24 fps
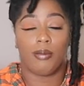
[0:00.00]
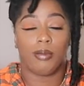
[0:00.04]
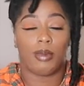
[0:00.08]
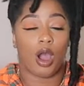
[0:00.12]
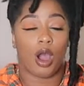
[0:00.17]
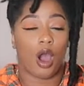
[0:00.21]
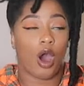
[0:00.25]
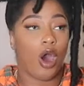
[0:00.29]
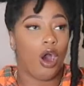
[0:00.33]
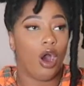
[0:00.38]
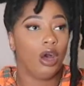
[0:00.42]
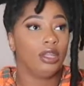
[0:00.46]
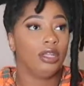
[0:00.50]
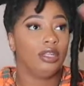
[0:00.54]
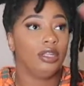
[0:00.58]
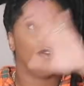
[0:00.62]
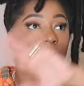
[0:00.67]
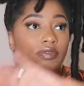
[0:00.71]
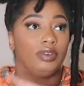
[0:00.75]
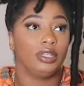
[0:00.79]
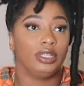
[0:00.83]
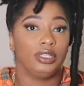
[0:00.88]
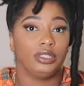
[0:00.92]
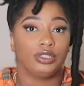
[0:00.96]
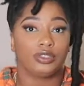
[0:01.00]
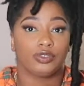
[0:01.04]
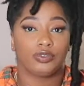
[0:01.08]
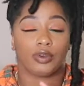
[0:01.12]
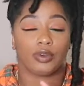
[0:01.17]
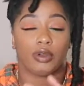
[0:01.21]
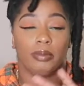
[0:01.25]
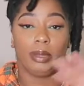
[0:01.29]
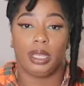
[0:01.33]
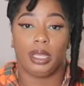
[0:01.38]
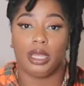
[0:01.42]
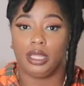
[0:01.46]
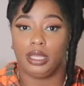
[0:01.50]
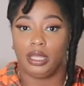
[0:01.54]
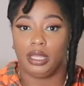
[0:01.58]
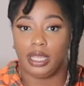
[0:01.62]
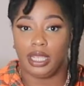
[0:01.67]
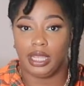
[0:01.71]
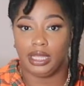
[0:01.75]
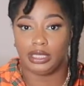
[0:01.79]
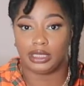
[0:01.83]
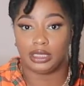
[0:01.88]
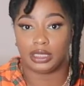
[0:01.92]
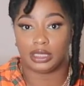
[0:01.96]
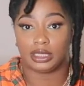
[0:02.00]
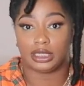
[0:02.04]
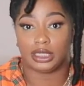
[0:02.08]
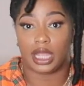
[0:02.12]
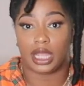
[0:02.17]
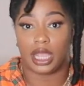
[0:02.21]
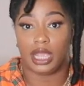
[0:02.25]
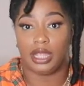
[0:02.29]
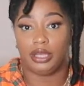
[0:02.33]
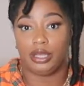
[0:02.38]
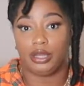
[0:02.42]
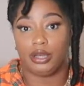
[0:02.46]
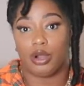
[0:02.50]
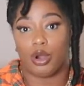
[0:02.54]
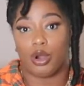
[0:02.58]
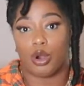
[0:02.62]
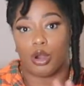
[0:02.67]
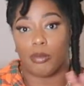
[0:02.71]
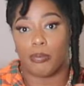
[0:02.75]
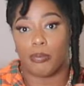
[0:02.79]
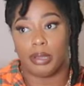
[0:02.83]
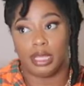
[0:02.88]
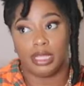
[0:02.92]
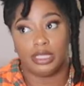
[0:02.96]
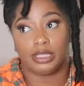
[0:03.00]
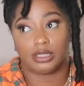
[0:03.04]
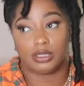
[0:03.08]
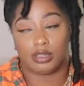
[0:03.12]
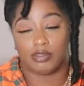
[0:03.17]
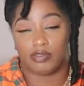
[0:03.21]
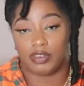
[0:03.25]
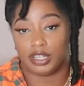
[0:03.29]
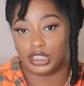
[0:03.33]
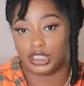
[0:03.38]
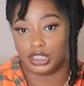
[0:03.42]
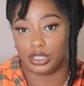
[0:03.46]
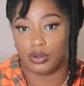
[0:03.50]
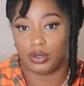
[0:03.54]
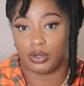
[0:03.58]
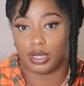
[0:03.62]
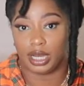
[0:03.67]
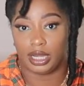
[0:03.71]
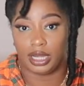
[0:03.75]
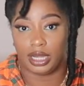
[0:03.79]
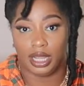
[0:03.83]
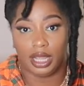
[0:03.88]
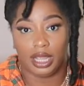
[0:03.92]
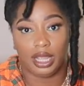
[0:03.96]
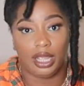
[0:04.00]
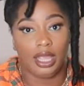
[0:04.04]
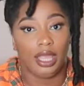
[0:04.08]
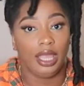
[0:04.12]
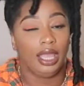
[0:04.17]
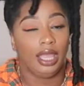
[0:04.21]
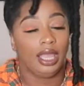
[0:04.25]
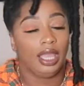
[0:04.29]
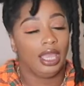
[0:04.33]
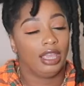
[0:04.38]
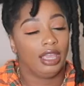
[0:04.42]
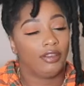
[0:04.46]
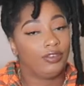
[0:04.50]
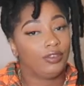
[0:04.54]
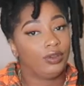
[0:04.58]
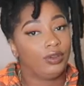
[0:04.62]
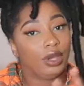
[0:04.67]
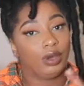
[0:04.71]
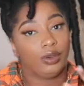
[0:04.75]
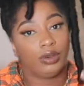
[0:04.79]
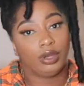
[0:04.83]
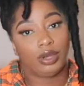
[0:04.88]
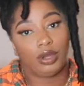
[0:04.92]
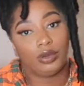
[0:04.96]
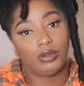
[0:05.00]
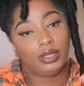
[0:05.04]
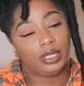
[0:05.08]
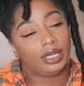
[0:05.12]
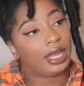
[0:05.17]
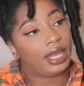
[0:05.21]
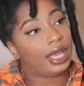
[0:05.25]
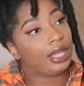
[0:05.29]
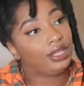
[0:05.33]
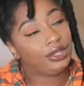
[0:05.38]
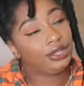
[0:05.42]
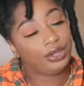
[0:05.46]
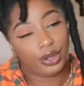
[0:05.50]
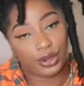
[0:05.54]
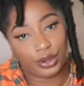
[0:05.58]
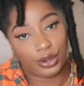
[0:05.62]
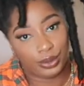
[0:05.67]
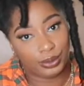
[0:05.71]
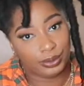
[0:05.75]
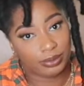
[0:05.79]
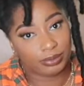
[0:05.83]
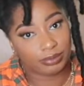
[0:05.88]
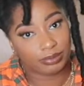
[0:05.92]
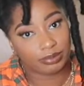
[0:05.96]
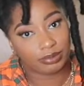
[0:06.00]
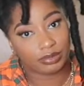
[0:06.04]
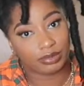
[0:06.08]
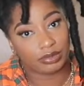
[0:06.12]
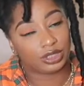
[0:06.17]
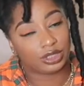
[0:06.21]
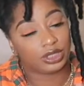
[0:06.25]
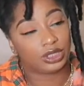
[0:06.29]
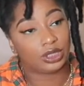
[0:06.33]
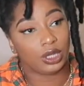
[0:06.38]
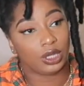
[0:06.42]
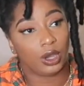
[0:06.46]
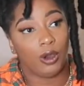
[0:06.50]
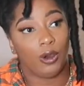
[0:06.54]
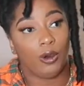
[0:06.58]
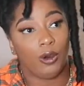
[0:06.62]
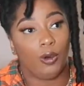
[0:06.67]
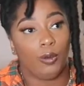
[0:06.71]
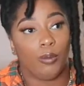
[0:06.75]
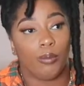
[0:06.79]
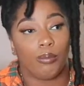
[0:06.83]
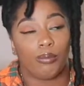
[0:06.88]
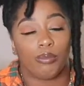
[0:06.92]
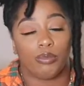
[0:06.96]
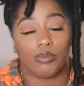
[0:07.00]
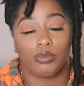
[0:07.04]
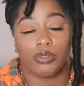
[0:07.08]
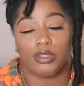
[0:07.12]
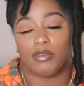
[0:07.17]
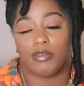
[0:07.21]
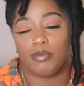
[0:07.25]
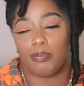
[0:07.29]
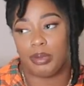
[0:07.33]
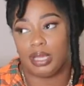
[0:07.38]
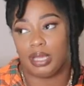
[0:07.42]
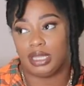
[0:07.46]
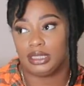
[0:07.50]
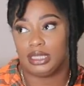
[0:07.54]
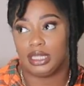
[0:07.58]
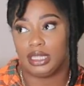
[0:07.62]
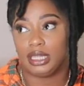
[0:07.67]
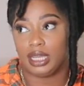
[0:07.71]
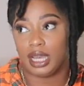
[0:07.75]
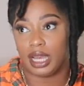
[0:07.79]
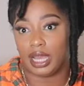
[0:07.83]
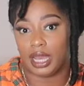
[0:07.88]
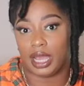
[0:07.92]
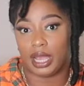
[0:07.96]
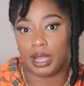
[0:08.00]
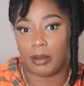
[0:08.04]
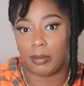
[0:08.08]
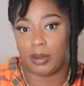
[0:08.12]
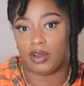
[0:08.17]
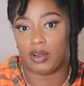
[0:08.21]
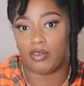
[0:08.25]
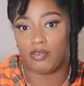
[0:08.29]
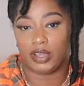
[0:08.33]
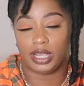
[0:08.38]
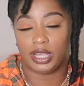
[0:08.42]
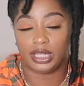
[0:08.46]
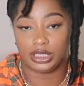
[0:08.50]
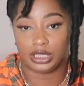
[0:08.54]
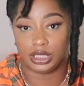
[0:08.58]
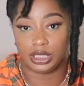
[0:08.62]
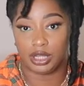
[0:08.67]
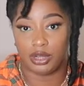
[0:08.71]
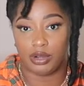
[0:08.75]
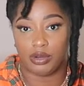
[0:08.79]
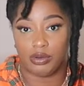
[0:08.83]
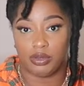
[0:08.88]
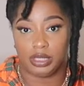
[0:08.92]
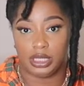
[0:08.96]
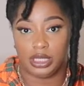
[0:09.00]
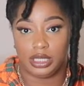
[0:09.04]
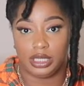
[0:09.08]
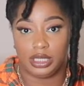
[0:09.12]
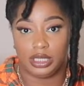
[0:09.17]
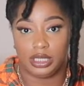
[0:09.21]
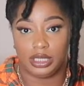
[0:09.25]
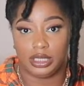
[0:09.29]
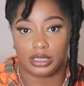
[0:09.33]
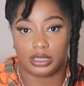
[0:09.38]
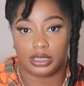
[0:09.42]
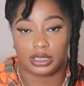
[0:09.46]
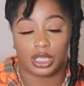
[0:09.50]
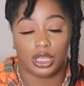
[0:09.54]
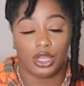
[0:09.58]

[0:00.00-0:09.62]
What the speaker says: all of the vendors from LA to China are based on fashiongo.net. If you don't know, then now you know. So the best thing that I like about Fashion Go is